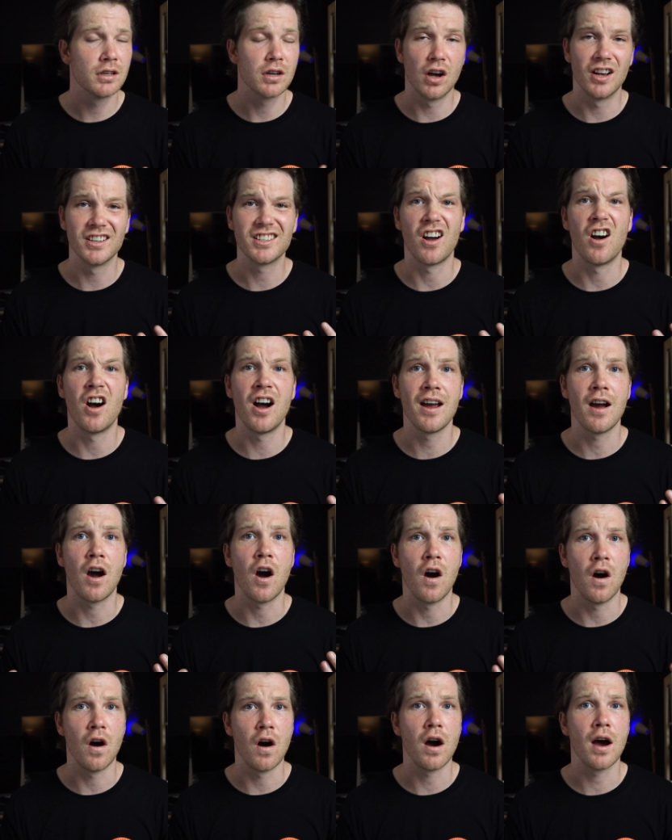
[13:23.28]
guys, I
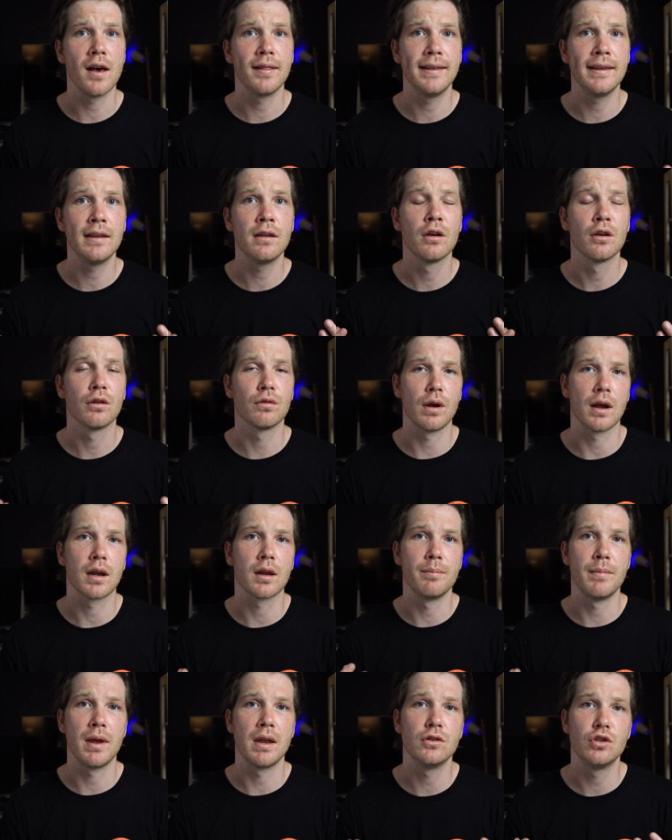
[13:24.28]
highly
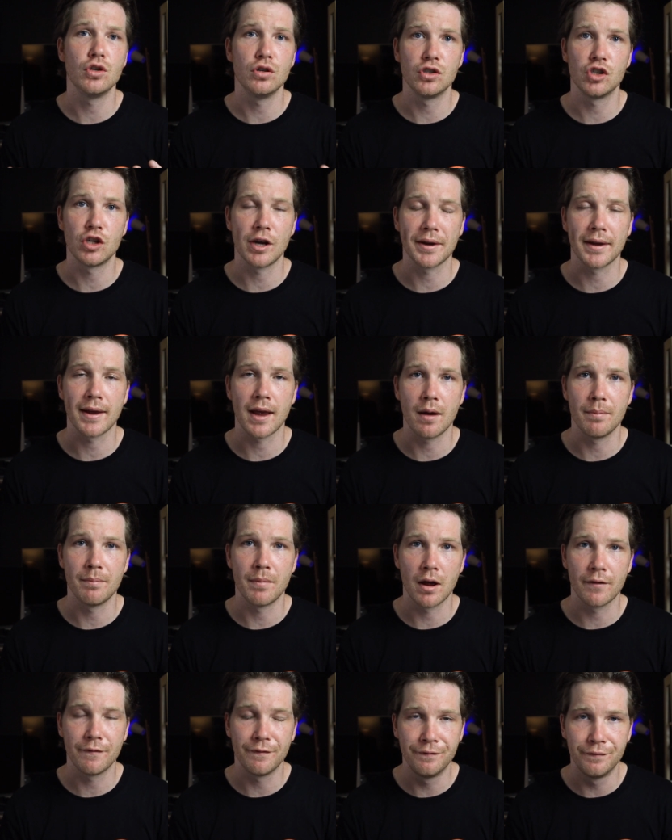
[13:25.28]
recommend you check out
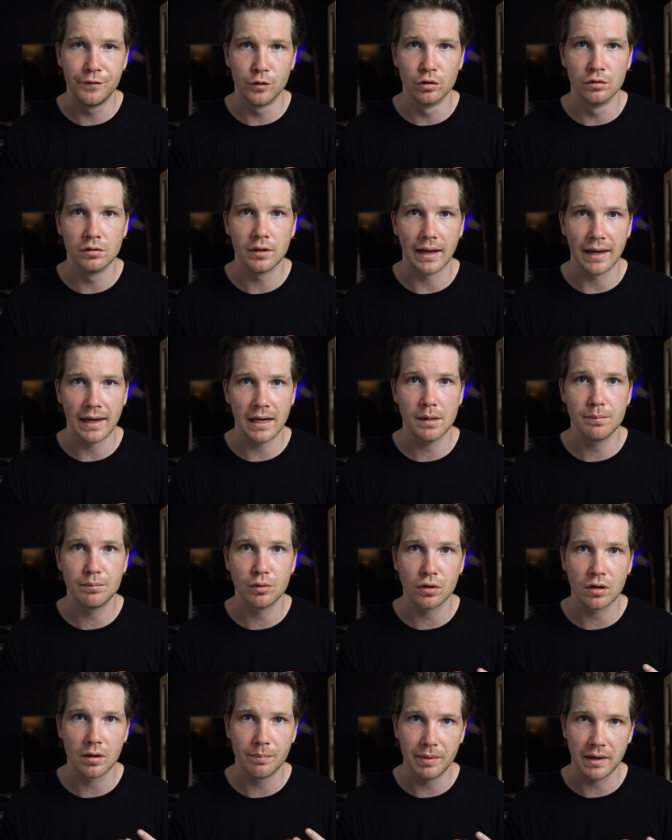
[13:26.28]
my full
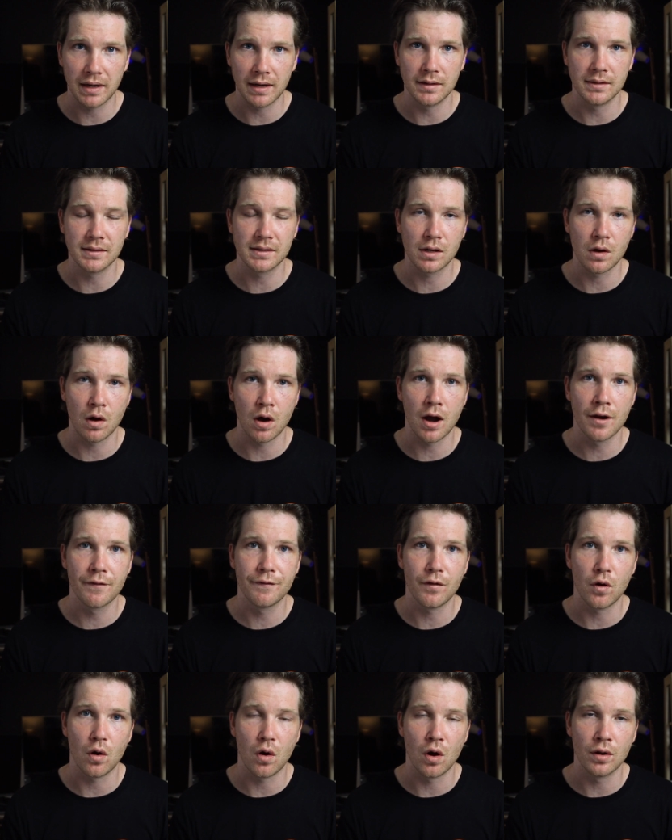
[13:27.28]
ebook beginner's guide
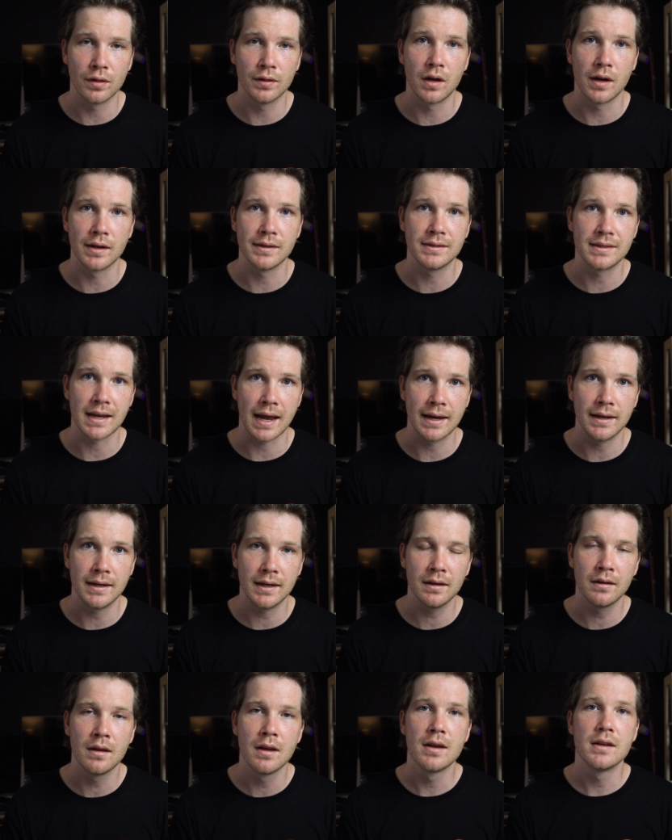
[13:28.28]
for online
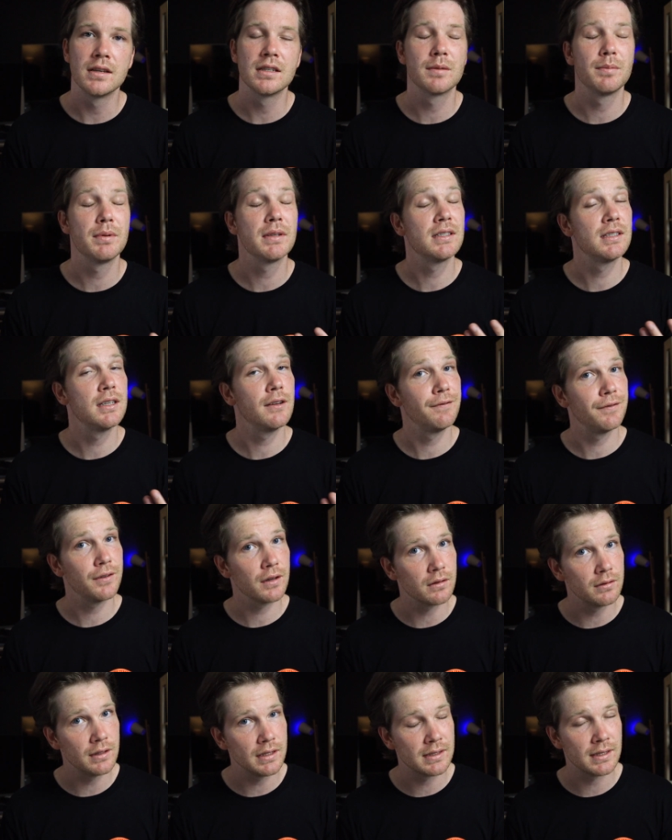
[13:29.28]
dating,
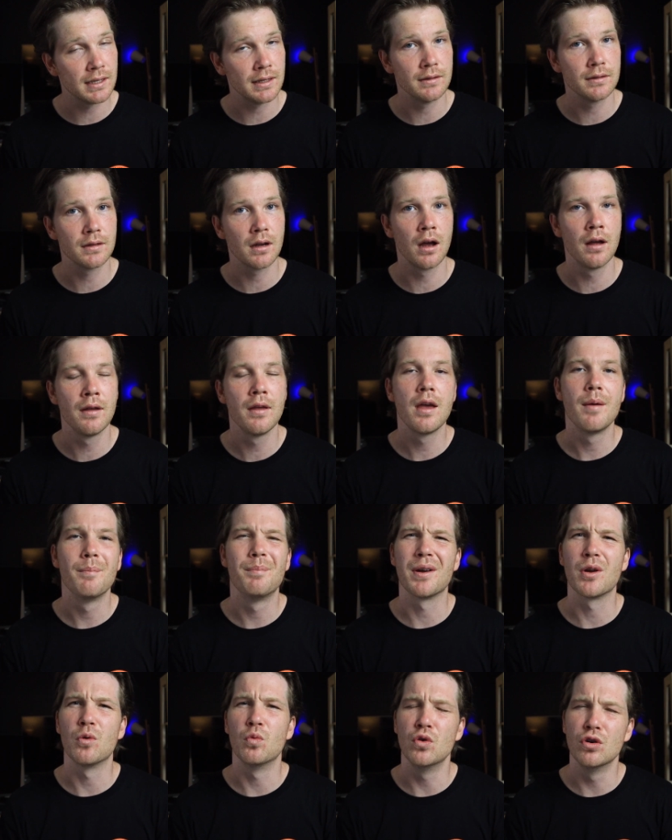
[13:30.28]
specifically Tinder,
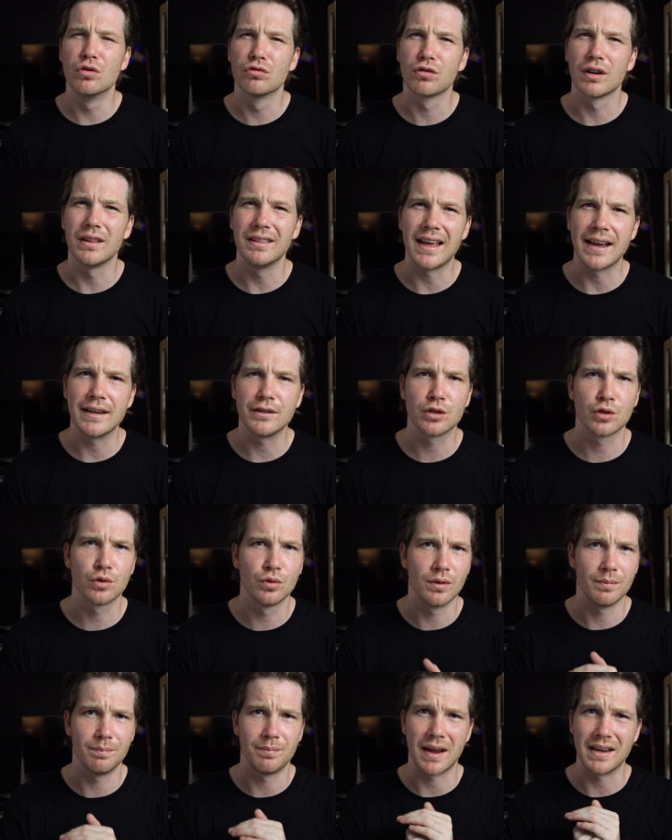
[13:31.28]
but it will relate
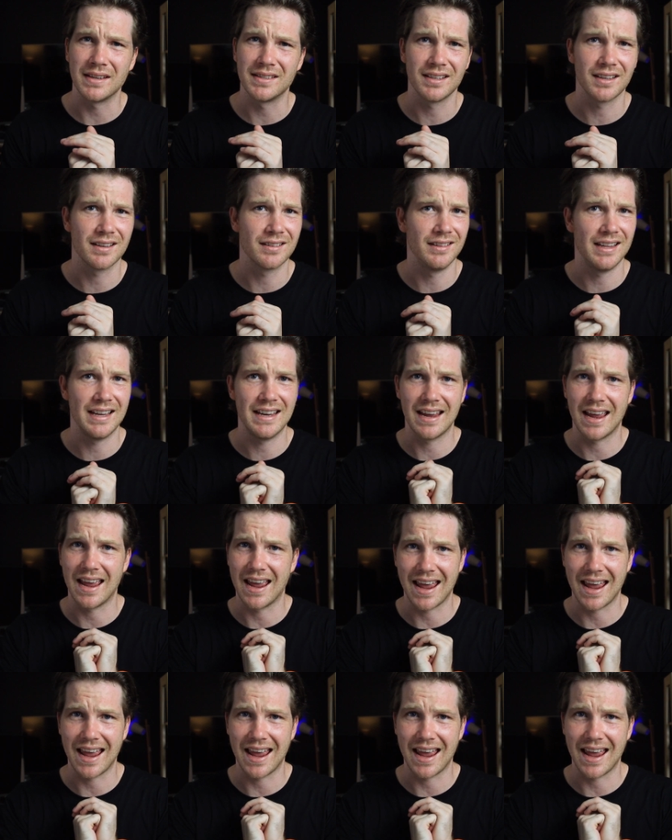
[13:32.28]
to basically